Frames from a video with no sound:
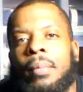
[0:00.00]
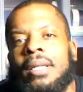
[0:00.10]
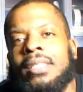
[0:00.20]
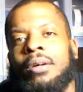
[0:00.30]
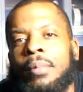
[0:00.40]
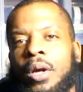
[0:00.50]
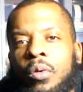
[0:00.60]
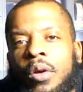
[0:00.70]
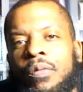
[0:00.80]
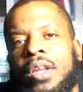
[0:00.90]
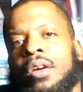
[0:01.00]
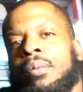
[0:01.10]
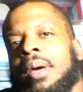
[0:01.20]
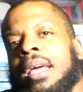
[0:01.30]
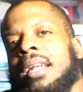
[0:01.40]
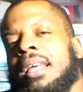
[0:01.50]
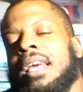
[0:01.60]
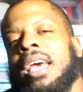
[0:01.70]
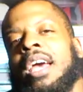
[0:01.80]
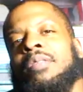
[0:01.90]
But this gonna be a quick video, man.
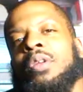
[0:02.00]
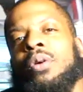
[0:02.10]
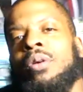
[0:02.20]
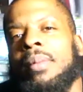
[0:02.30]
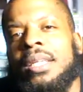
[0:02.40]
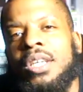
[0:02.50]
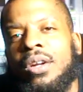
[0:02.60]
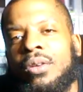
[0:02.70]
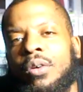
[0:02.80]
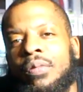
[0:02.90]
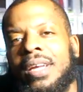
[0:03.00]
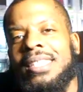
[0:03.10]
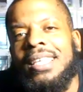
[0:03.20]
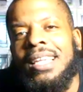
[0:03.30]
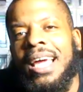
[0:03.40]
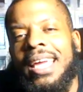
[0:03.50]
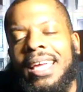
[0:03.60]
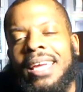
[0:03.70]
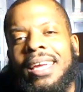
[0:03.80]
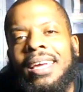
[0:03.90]
If you're new to my channel, don't forget to like,
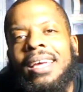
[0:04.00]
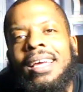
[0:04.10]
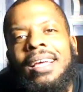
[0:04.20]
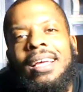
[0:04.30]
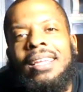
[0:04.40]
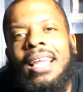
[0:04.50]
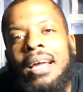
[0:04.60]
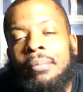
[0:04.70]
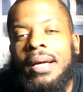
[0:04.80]
like